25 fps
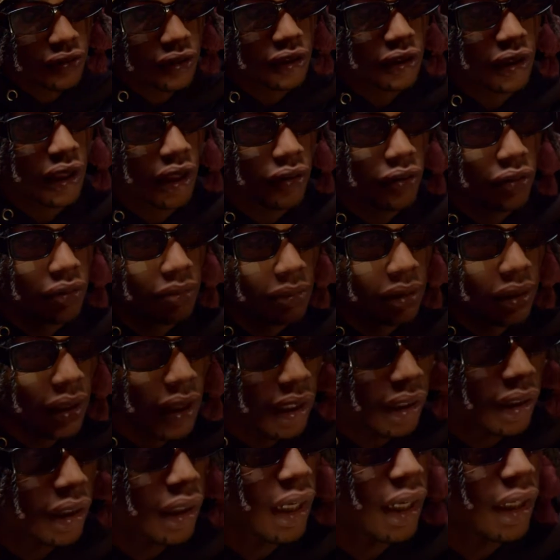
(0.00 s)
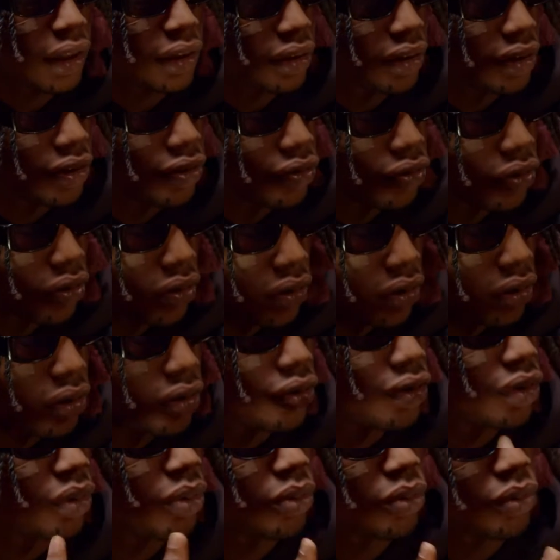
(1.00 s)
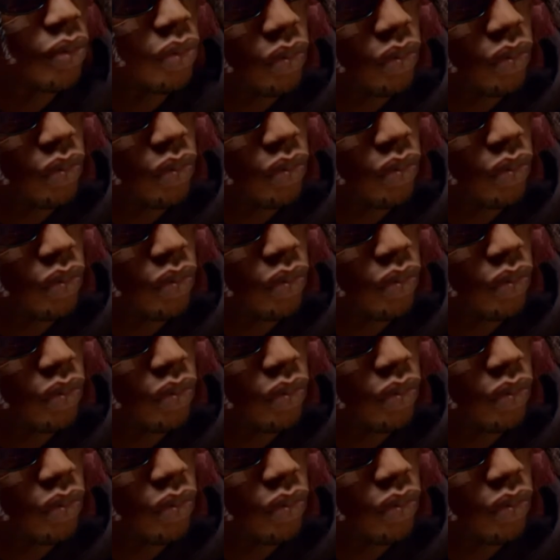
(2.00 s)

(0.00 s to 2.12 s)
reached out to me that he likes the song, so